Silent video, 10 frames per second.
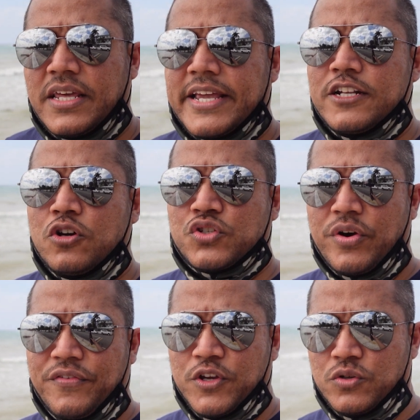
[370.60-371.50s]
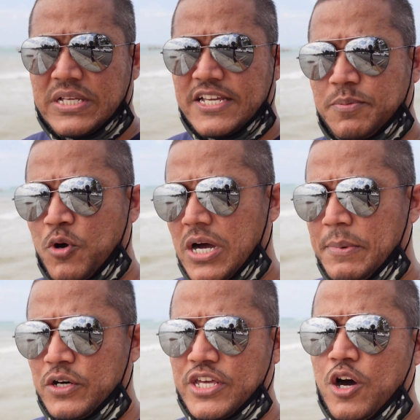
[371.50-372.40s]
thing in those reviews I spoke
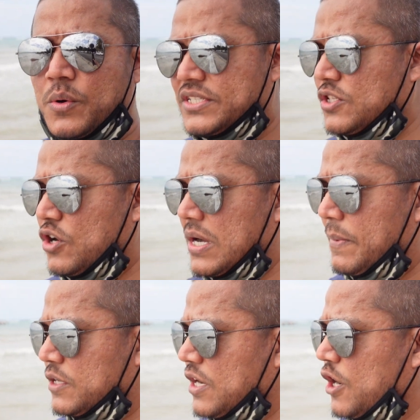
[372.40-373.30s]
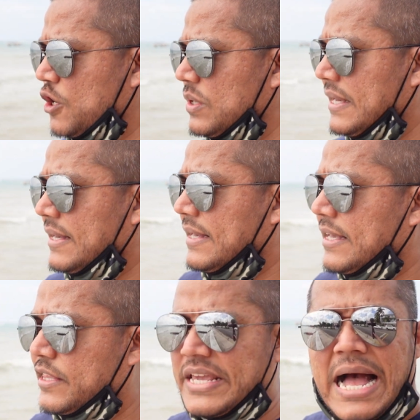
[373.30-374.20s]
about, they always talk about how
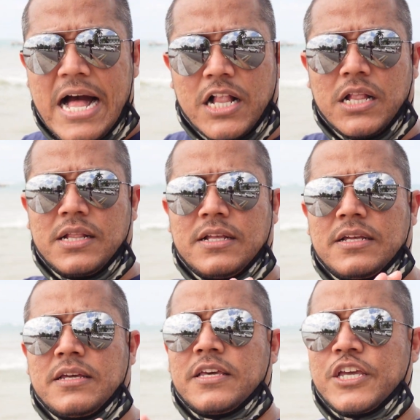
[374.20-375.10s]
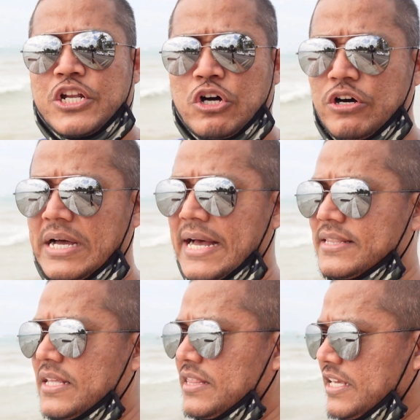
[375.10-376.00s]
the angle, you know, at
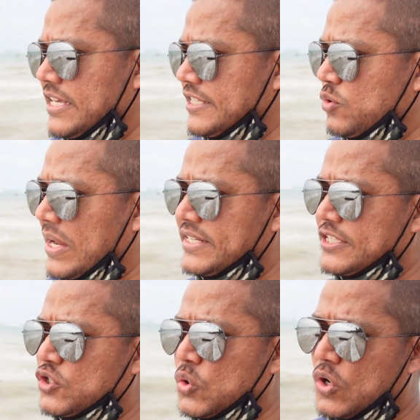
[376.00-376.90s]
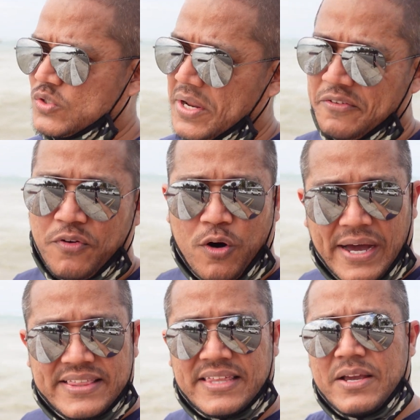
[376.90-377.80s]
the 22 or 24
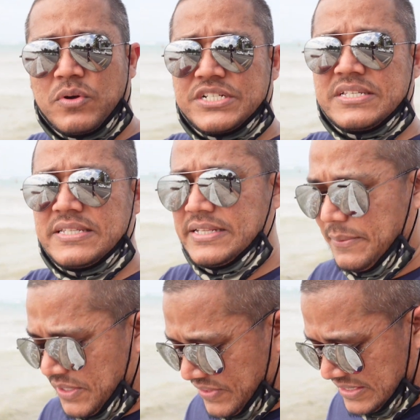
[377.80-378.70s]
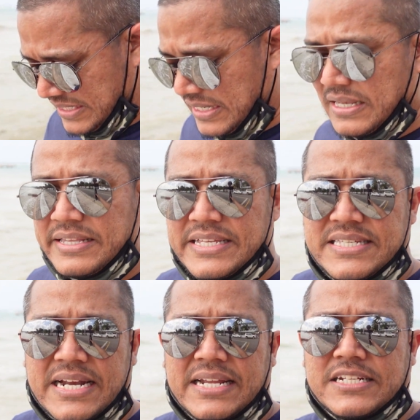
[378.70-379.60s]
I think, which is the depth of this, they
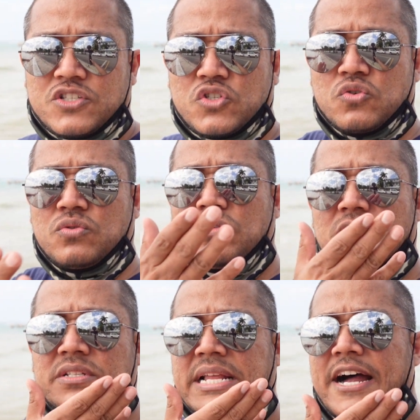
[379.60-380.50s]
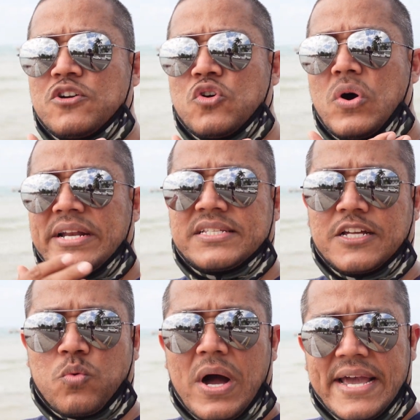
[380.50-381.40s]
said that it's too narrow and it's
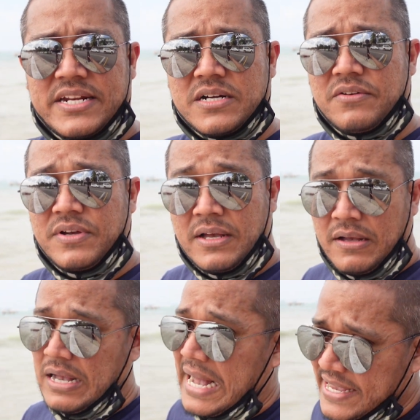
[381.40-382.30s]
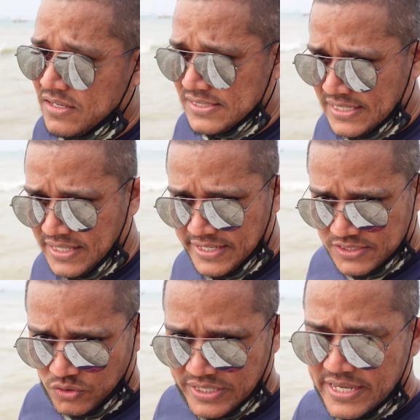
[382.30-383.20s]
not wide enough. I honestly think
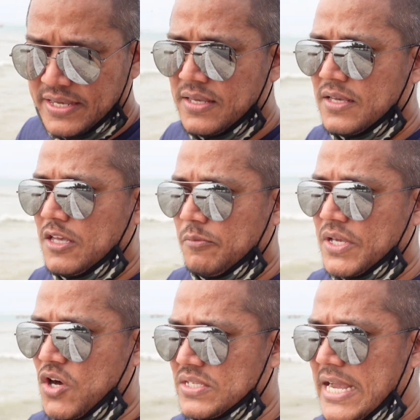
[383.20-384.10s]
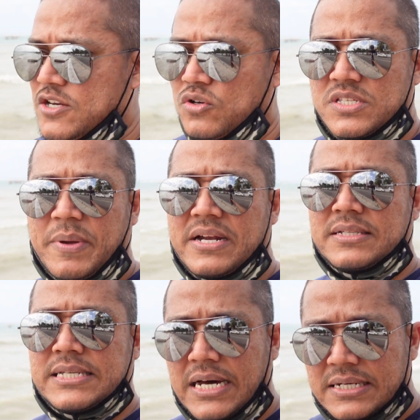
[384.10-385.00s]
it's okay because I don't spend a
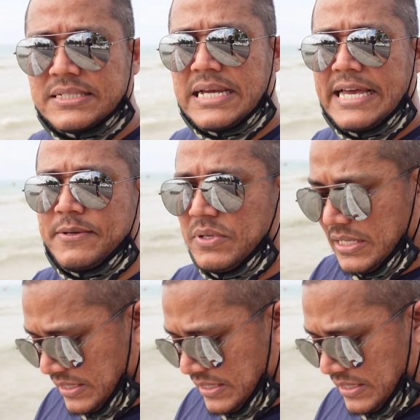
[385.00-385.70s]
ton of time